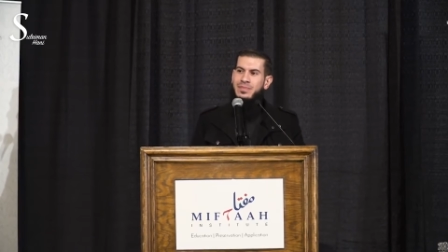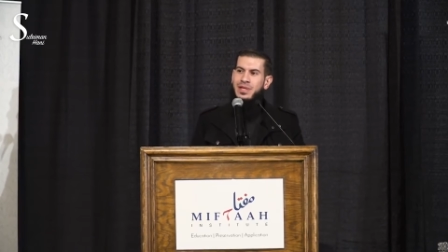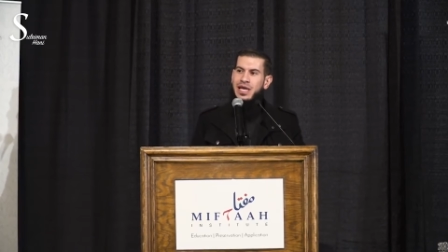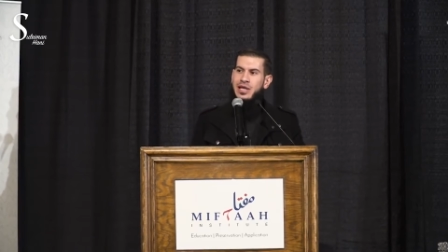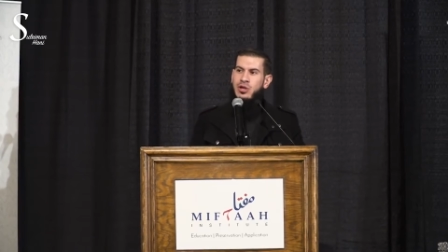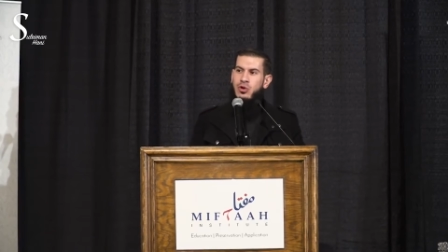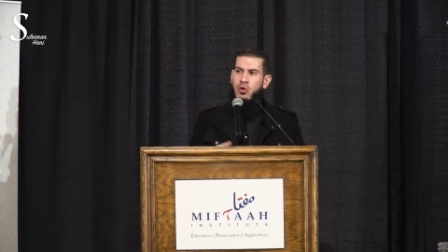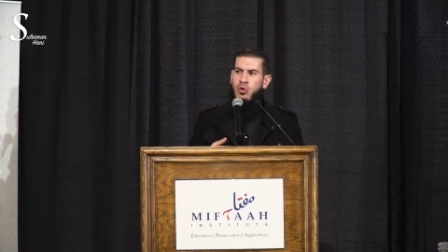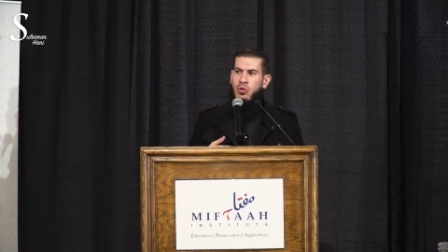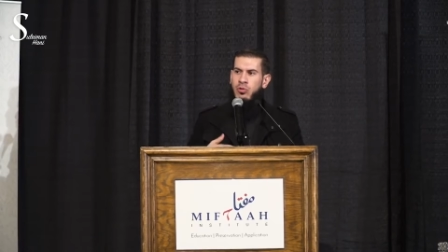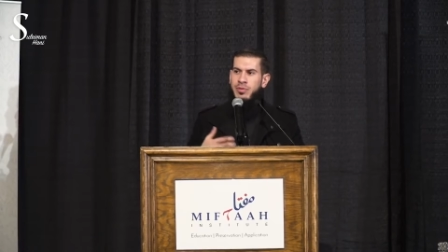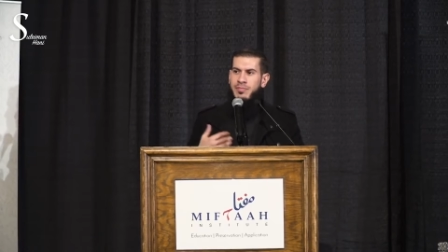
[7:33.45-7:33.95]

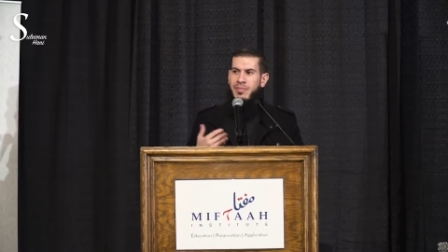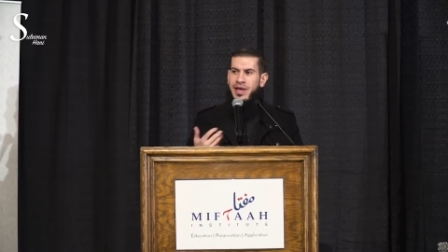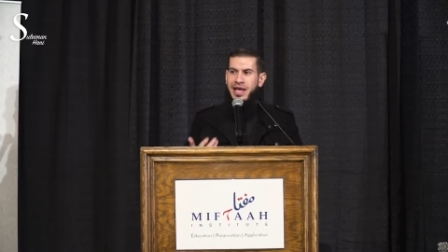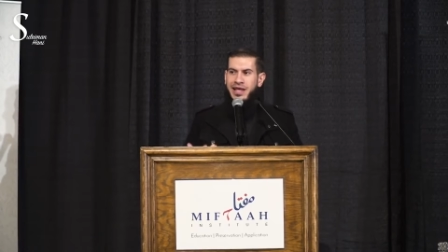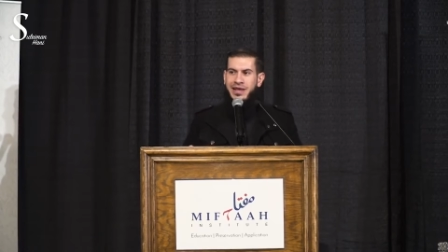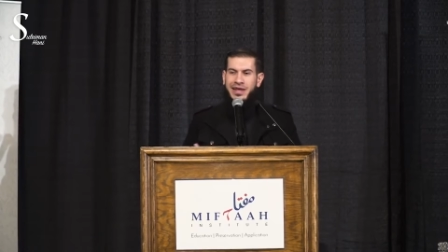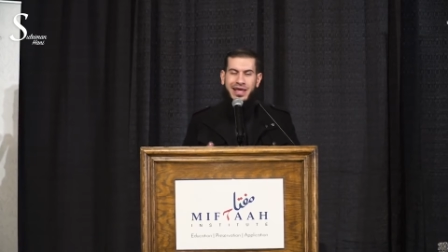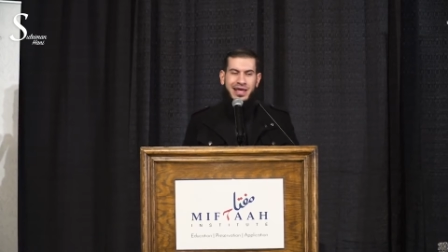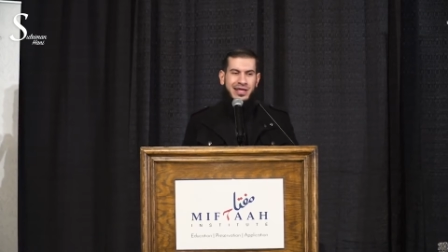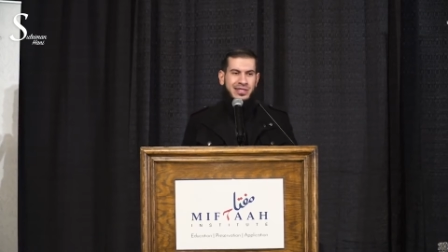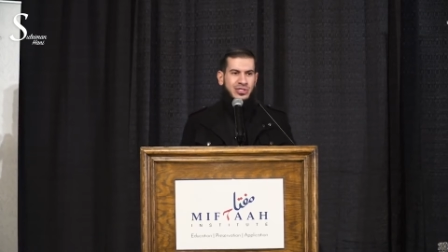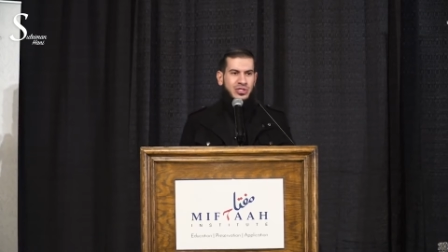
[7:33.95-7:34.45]
An old
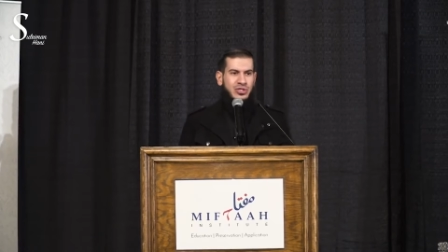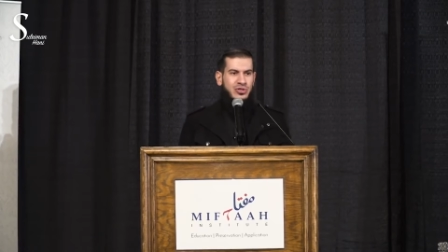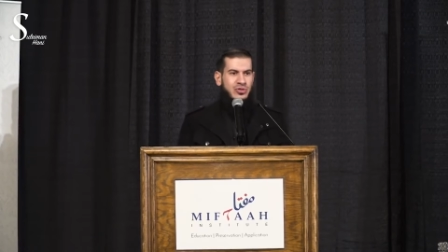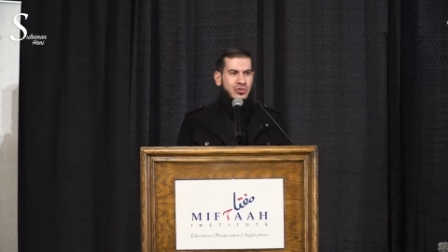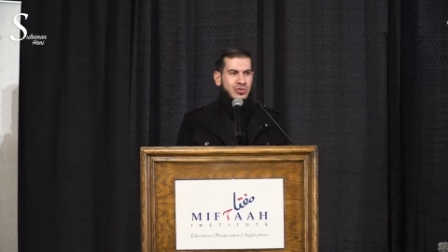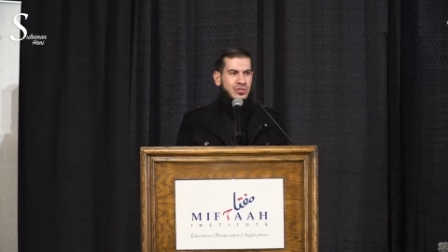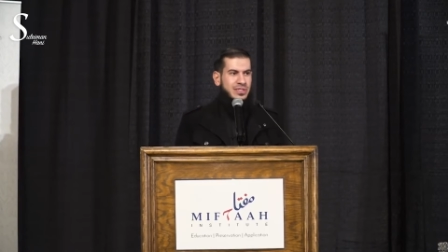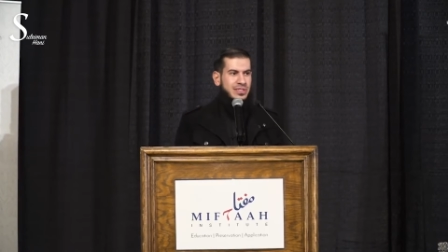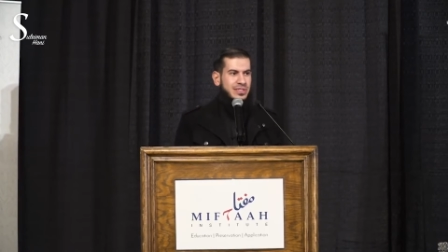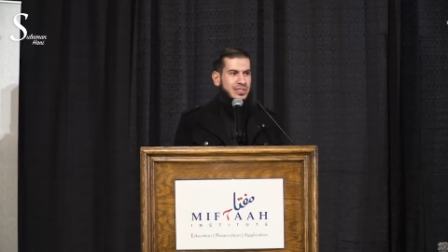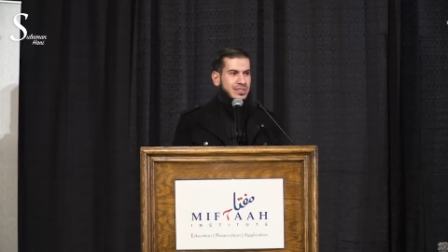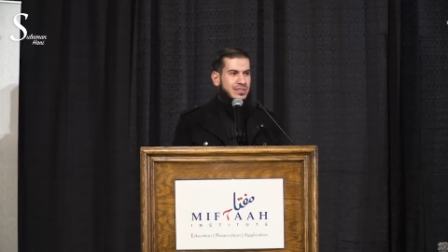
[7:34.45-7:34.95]
man
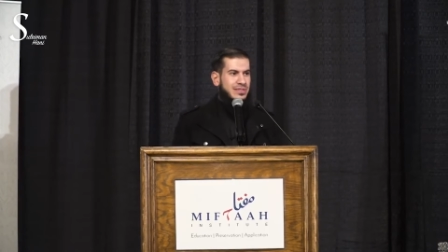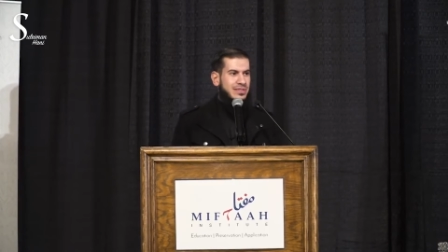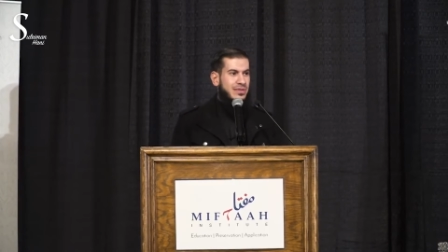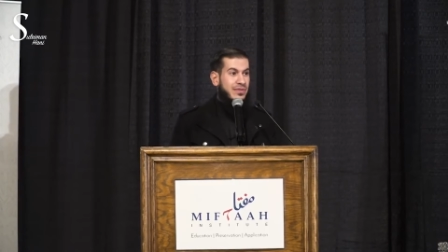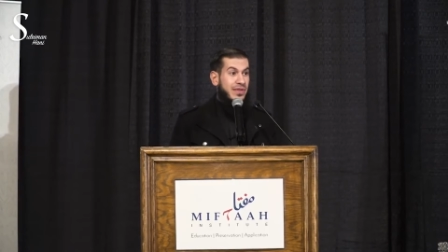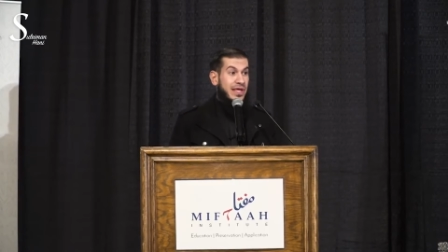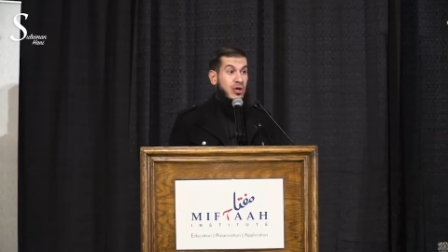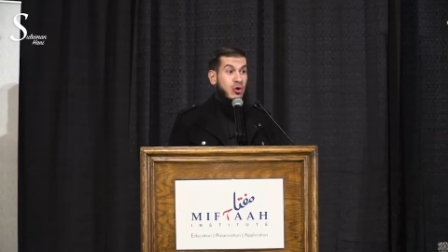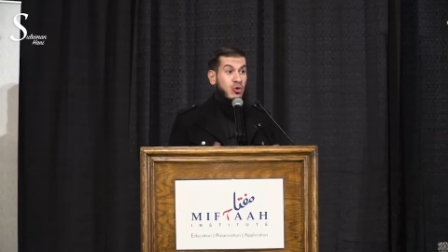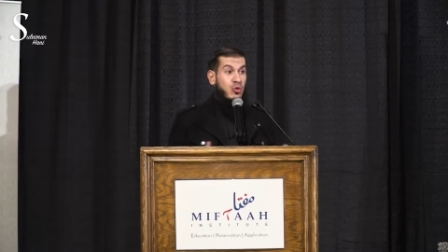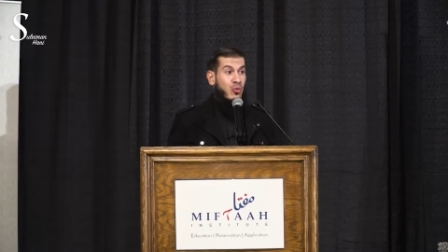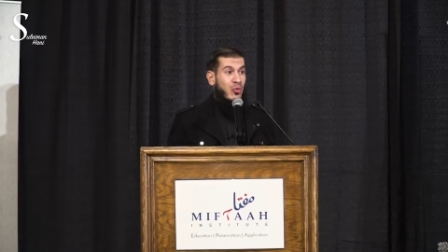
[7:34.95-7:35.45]
enters,
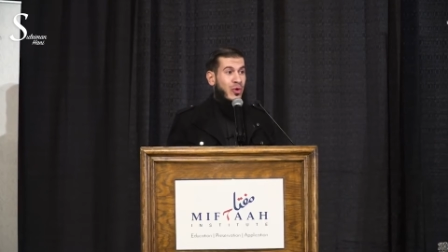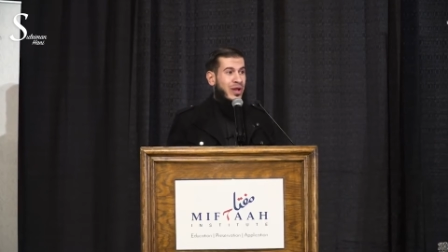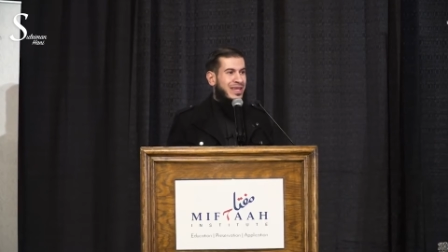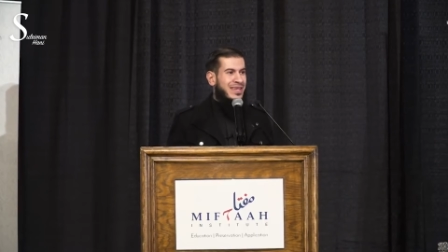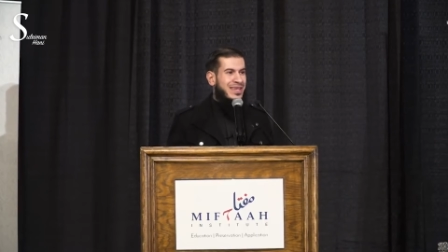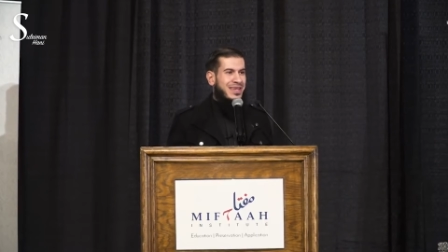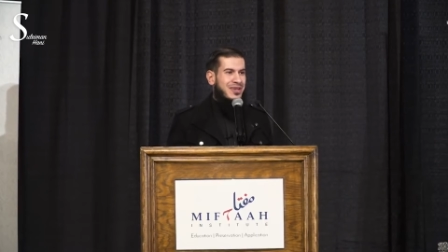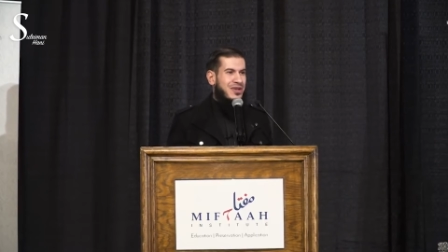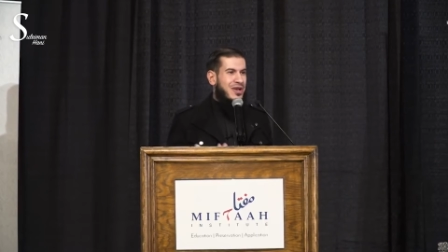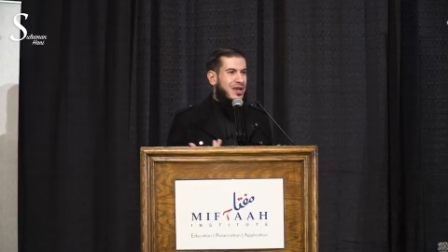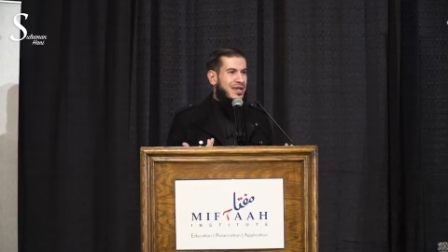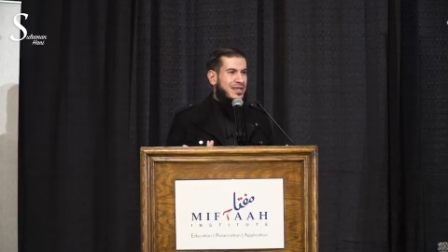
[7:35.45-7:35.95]
they don't
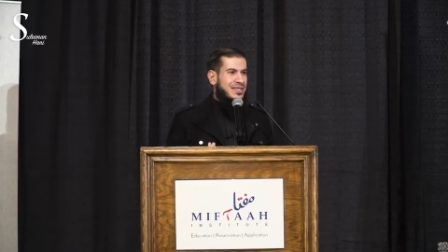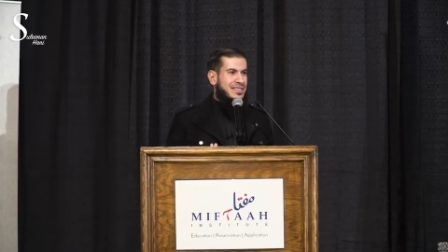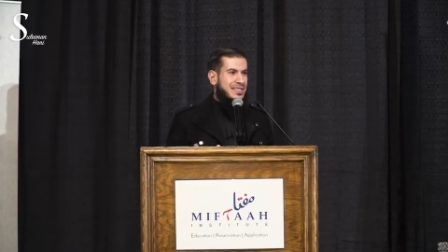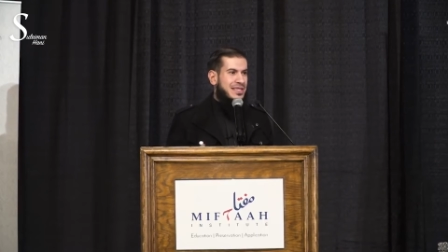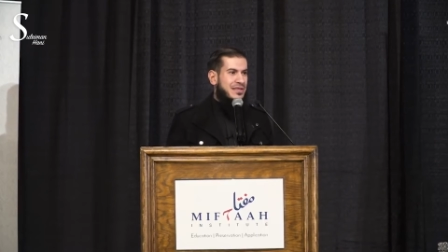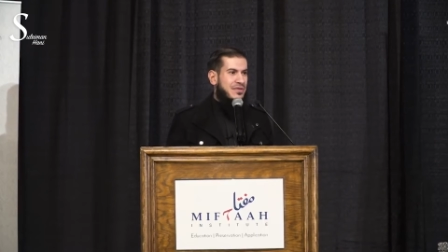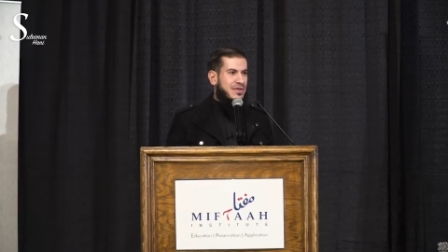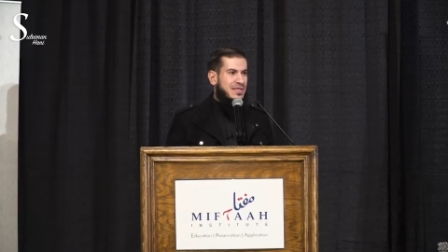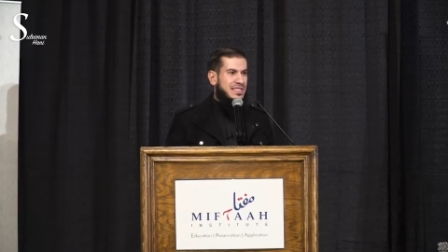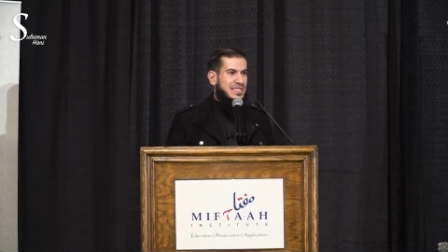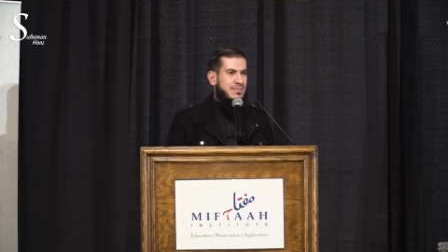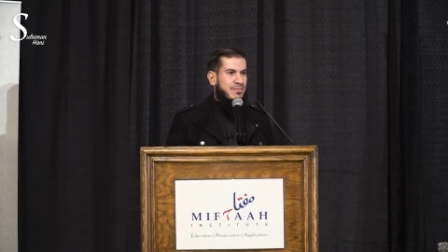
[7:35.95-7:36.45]
recognize
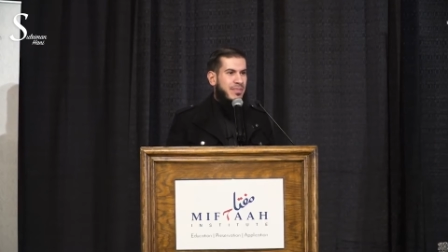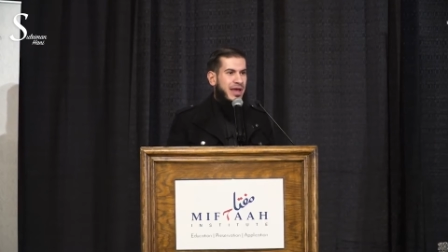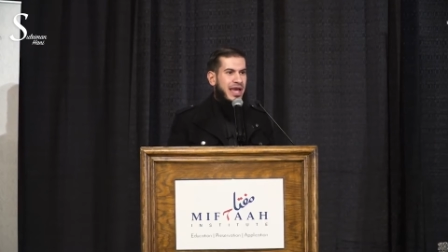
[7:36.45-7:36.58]
this